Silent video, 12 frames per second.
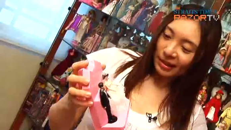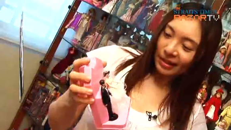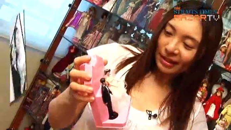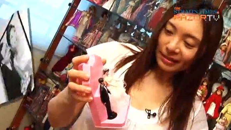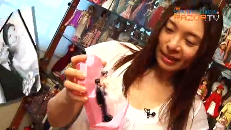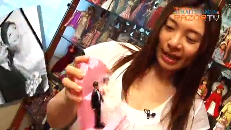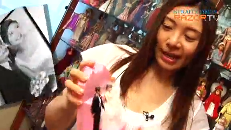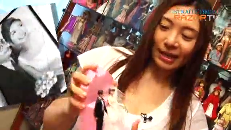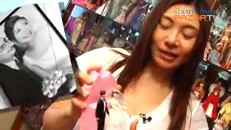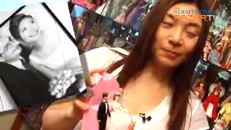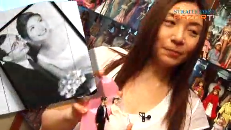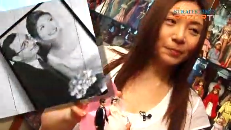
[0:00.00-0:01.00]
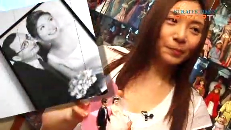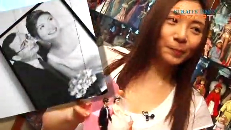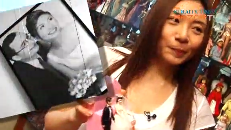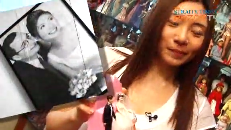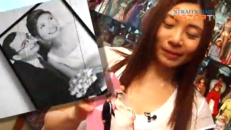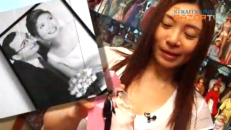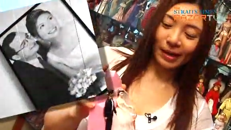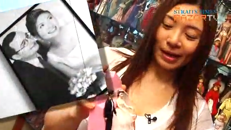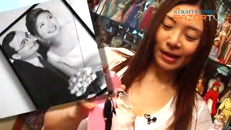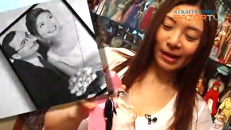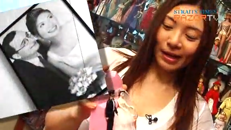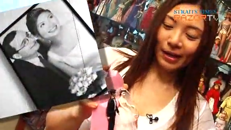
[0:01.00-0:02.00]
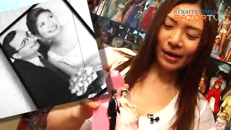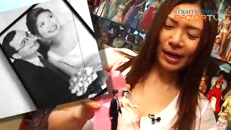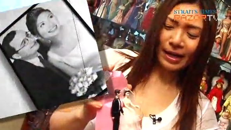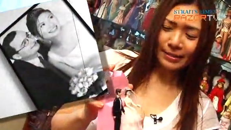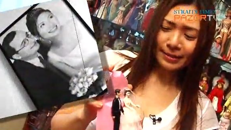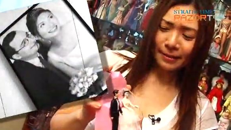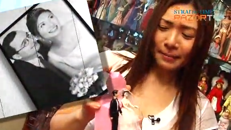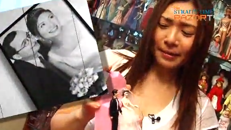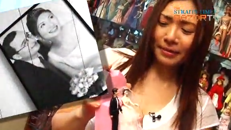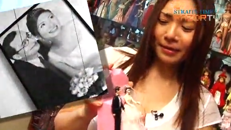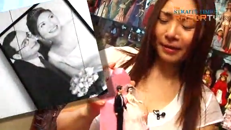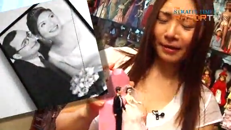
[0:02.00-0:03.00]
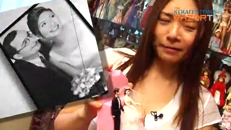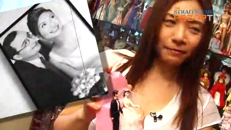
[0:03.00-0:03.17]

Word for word: us, and uh, at that time I think I